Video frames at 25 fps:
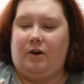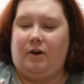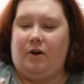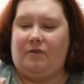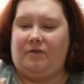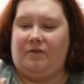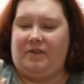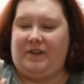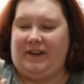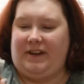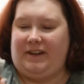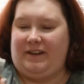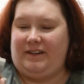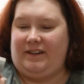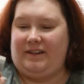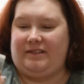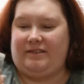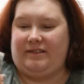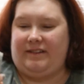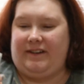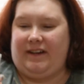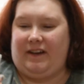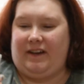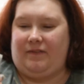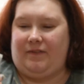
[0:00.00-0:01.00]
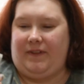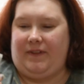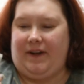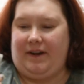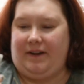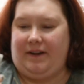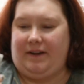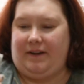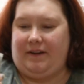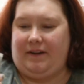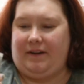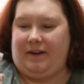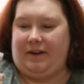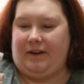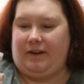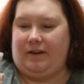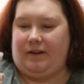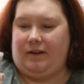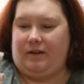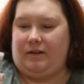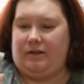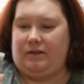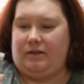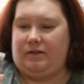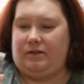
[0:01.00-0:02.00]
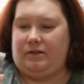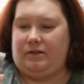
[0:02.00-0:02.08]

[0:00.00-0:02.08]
Hopefully it doesn't have that in here.